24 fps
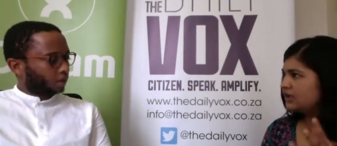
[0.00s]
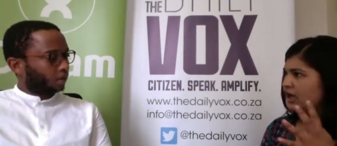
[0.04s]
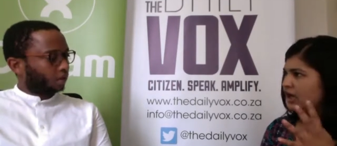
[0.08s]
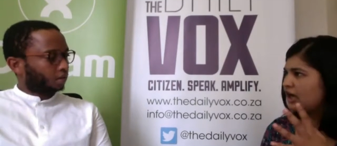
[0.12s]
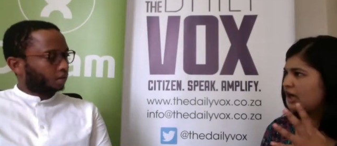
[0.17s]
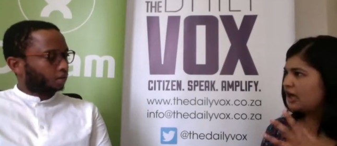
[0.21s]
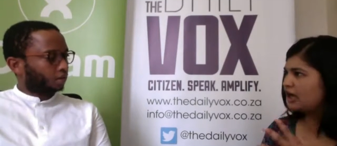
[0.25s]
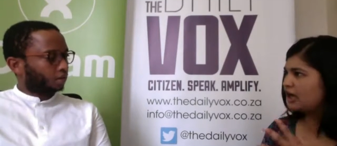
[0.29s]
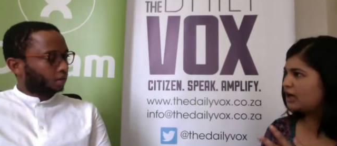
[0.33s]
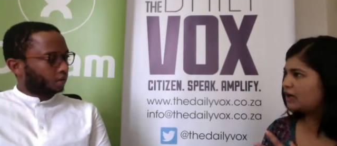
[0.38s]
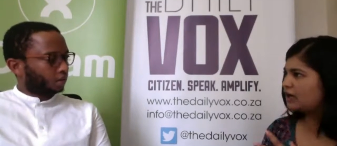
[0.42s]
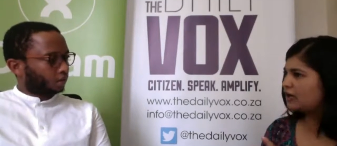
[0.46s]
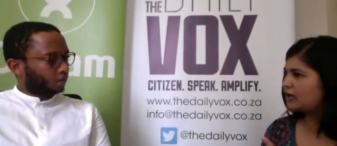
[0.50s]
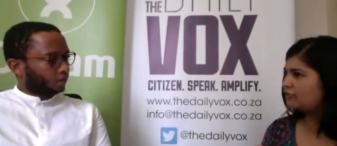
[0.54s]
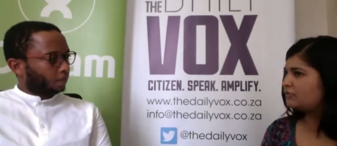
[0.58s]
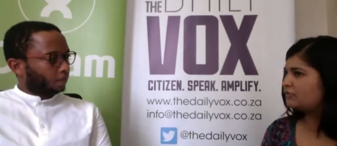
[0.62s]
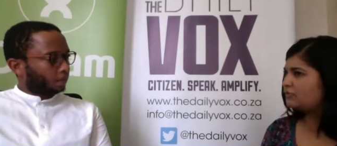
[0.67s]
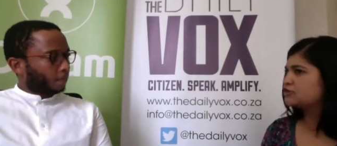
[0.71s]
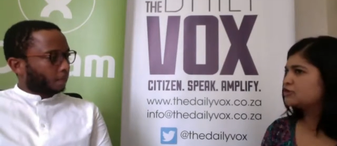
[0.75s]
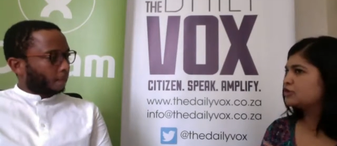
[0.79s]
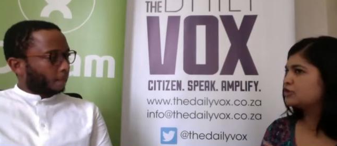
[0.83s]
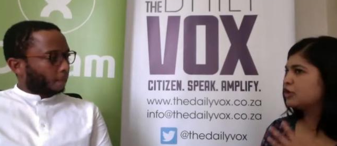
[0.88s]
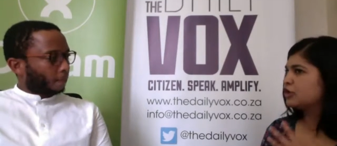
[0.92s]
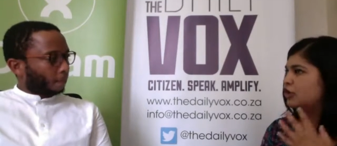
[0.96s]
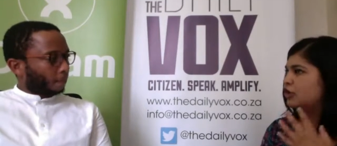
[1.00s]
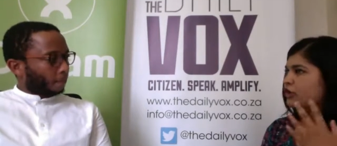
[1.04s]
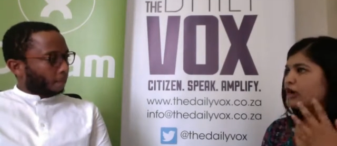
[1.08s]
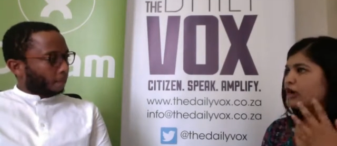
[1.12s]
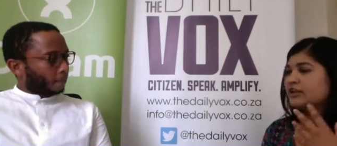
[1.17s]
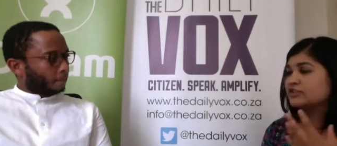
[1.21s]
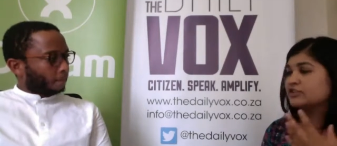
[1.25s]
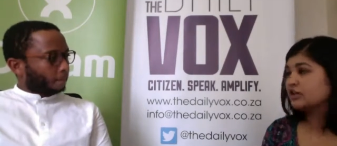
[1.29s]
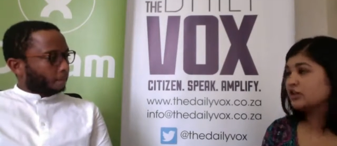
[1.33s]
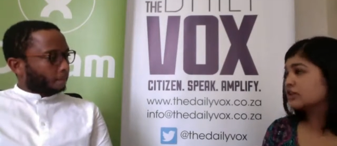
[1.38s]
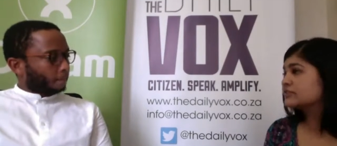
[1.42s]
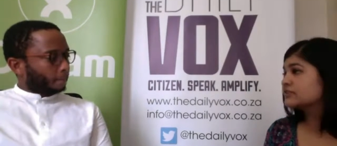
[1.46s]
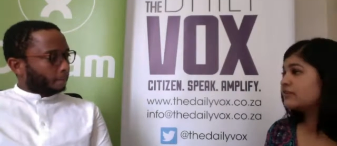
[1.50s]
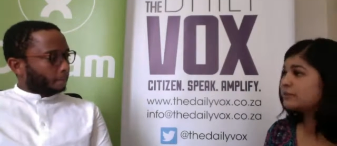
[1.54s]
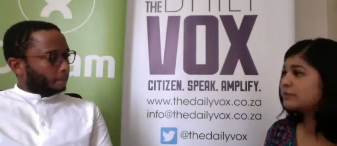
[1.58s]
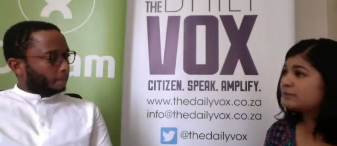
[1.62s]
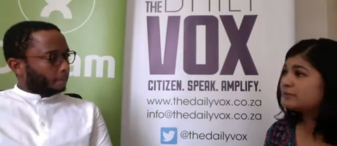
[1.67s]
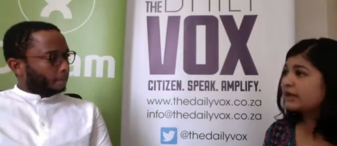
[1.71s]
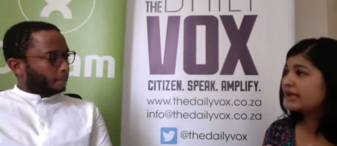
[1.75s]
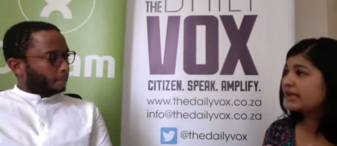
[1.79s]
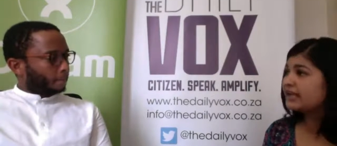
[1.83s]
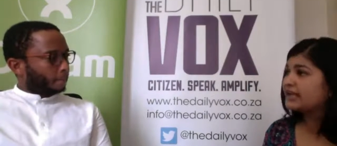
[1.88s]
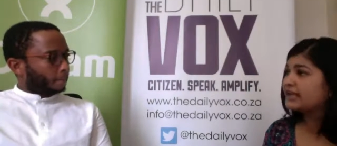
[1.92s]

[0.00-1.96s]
Speaker 1: Um, so is Oxfam playing any